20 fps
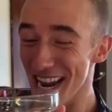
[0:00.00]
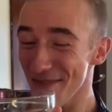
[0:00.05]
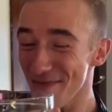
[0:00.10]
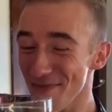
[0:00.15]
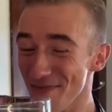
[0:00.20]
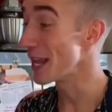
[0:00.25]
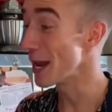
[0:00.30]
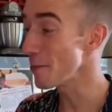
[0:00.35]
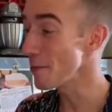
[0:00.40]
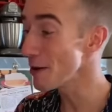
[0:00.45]

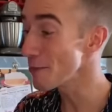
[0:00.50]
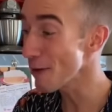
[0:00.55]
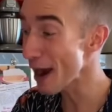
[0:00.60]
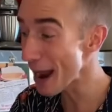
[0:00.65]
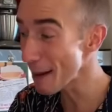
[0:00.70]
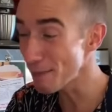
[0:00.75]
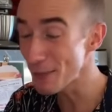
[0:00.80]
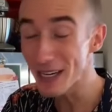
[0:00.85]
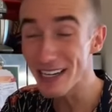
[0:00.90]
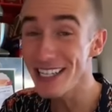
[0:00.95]
Then we
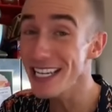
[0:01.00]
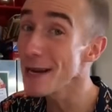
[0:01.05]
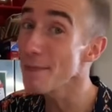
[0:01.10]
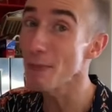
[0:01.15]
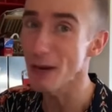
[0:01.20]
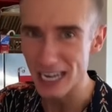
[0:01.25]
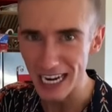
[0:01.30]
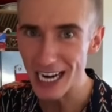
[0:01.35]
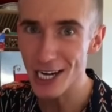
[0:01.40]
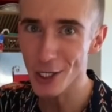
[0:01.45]
wrap and
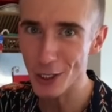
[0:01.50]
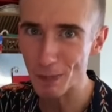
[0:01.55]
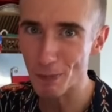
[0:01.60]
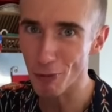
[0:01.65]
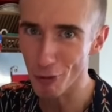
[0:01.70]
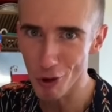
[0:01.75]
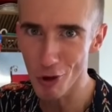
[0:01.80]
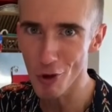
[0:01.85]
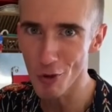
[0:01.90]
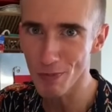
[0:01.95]
dip
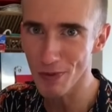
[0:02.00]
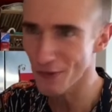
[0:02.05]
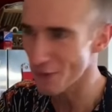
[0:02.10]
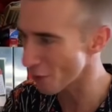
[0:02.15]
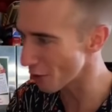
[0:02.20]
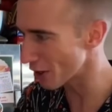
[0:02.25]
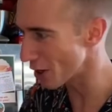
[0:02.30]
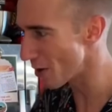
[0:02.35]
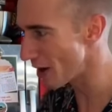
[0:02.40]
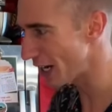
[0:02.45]
each prune
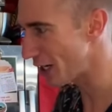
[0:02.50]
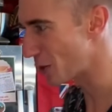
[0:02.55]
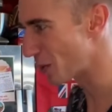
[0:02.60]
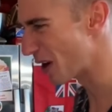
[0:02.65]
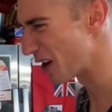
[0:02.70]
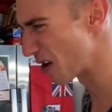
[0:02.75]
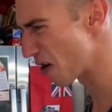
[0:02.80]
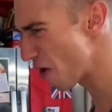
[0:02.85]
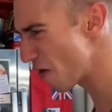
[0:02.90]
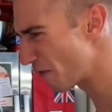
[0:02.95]
before going
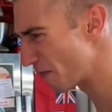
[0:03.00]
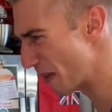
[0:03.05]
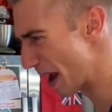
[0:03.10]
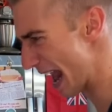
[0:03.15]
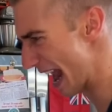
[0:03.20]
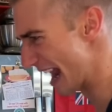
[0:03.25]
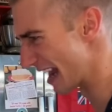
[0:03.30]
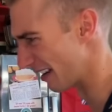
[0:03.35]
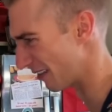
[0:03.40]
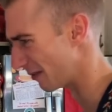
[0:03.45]
into a loaf
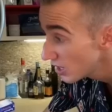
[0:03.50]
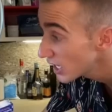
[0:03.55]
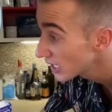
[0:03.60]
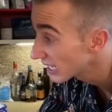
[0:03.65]
pan. This